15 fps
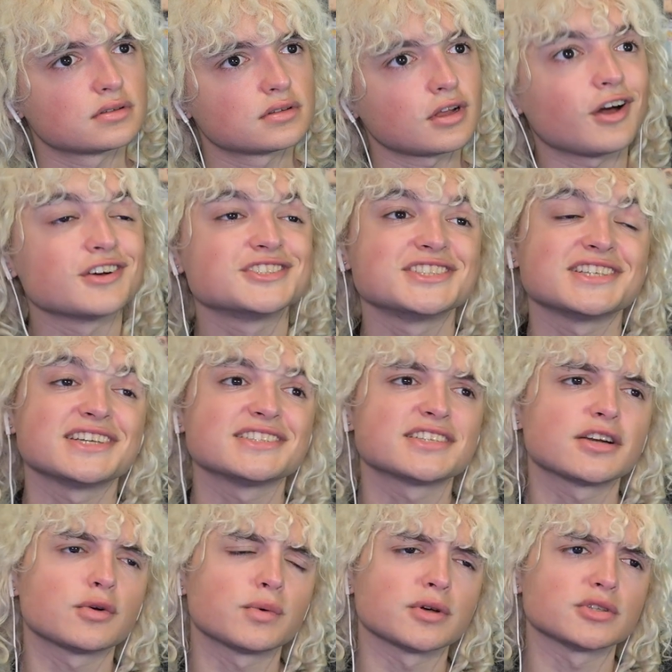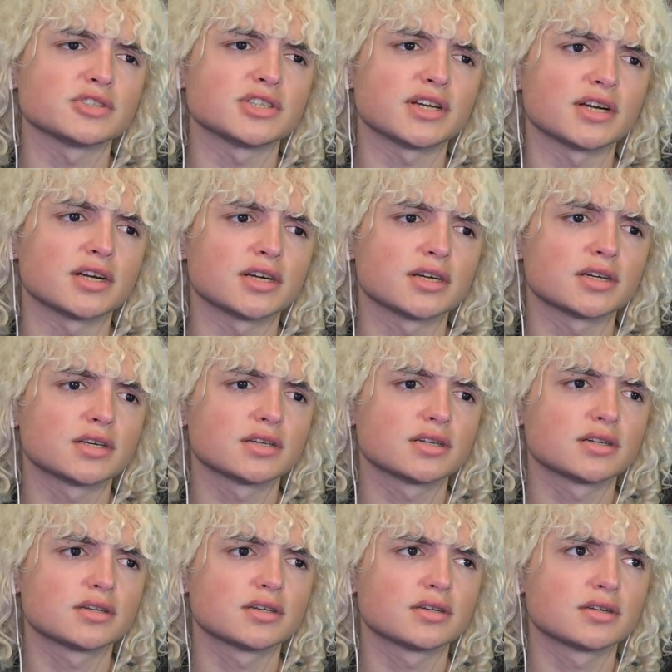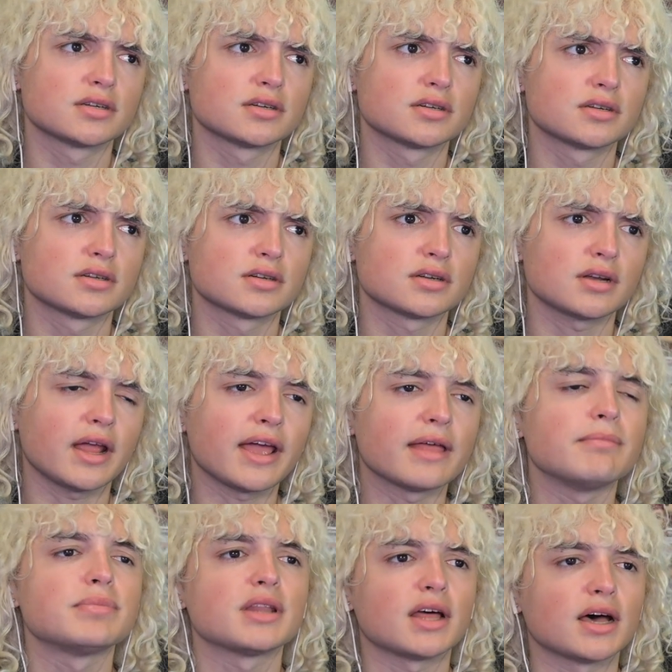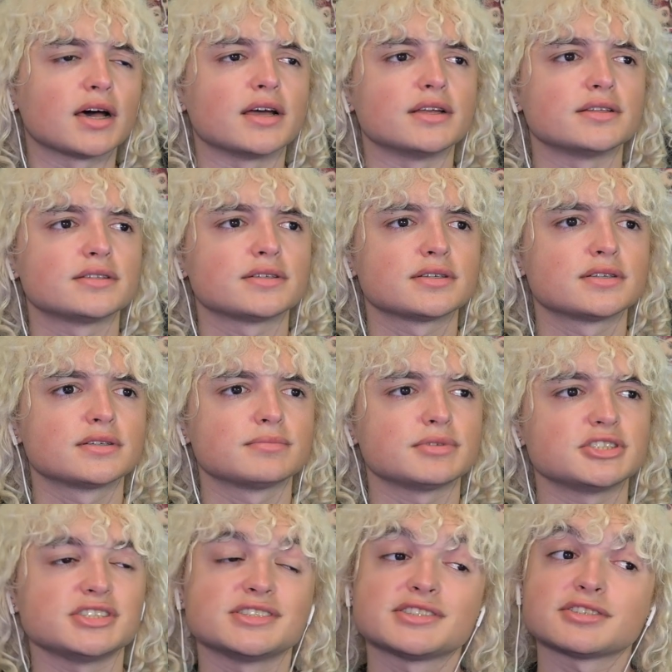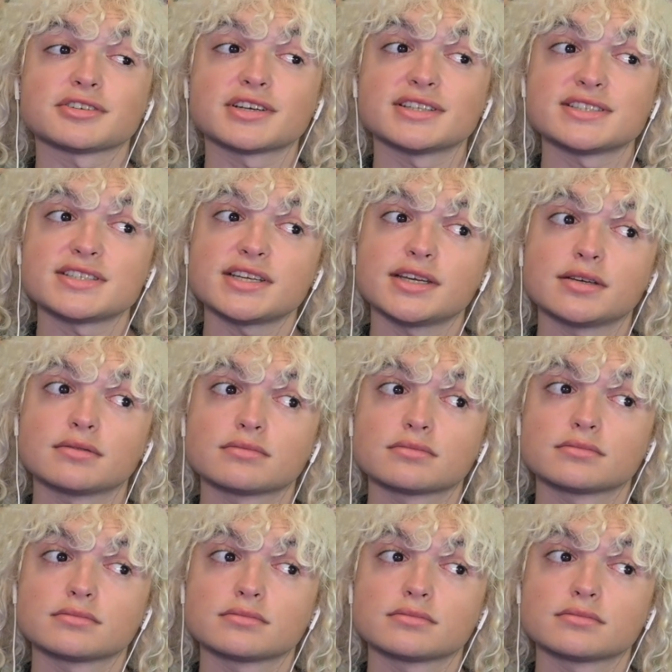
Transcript: Oh, she is in a wheelchair. And blind. But she still can see.